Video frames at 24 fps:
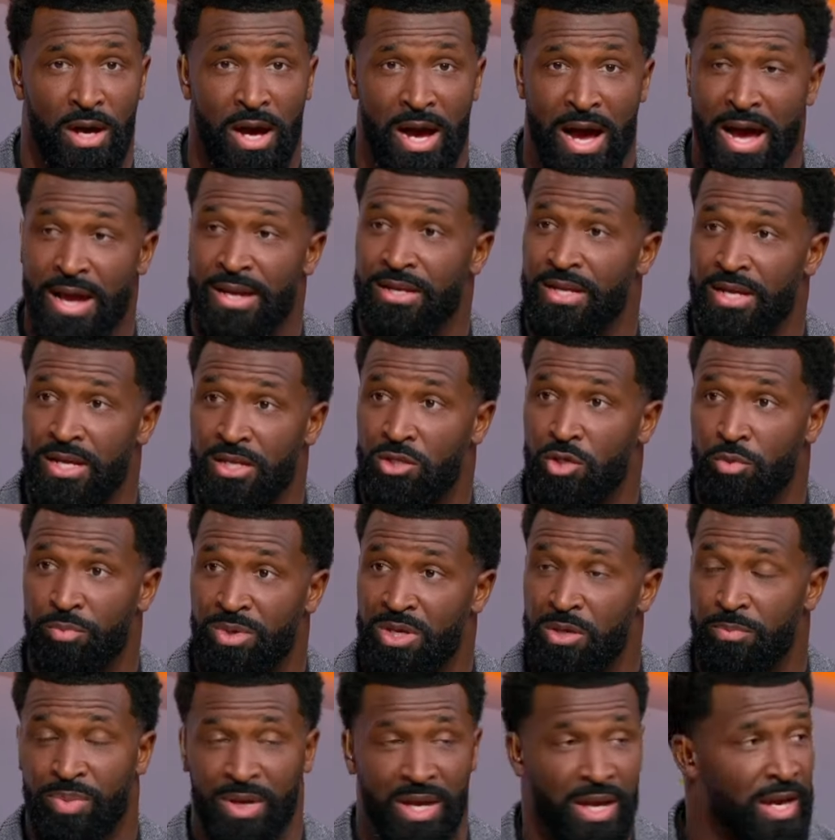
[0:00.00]
I need to
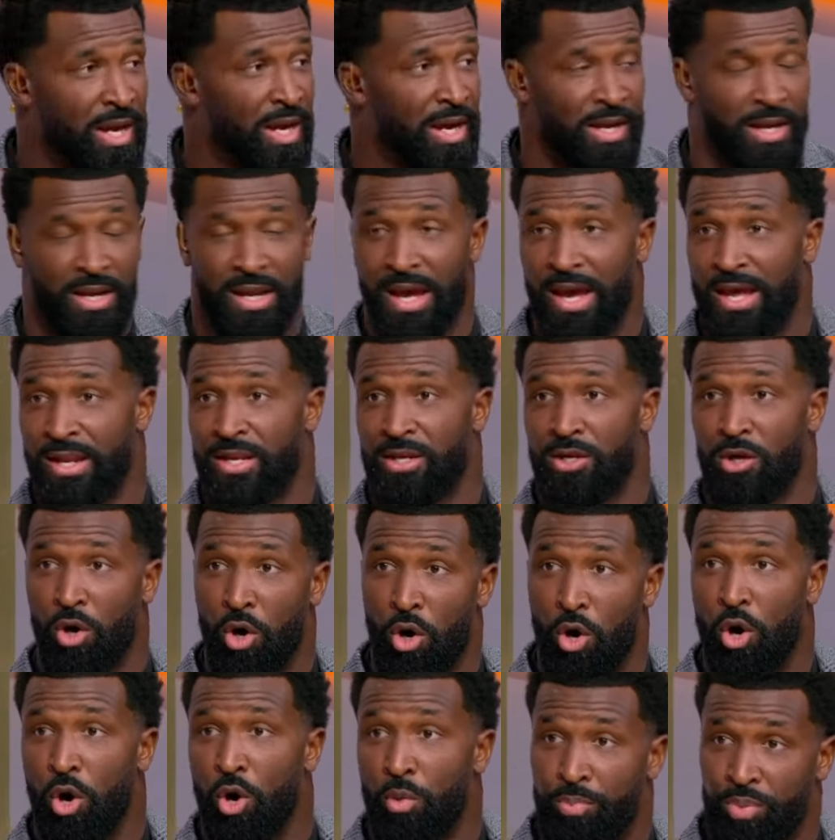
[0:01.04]
be paid at an
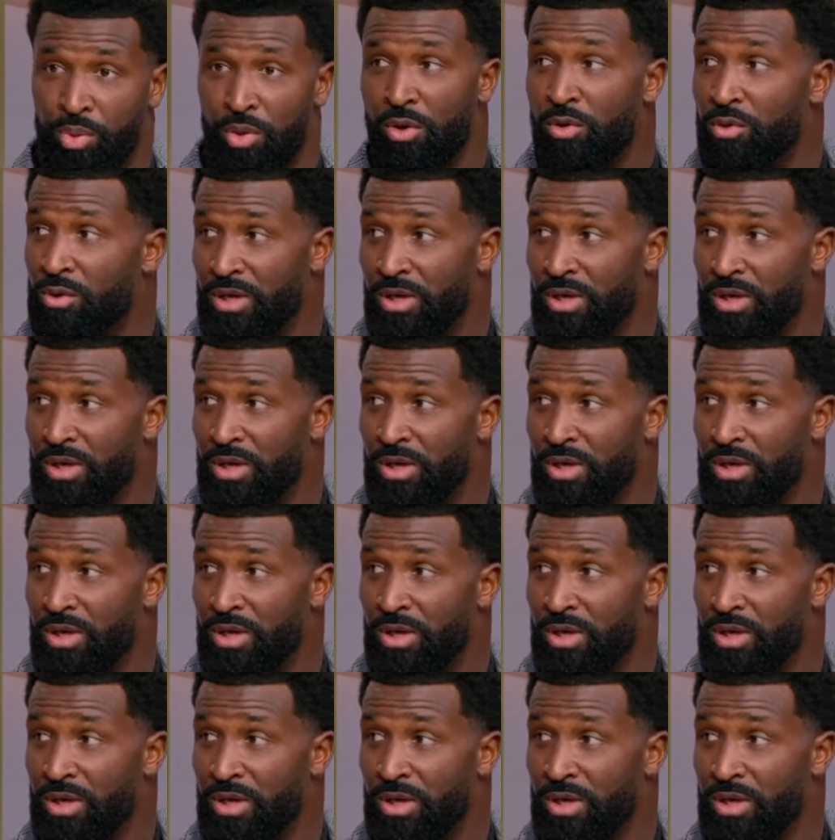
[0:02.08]
all-pro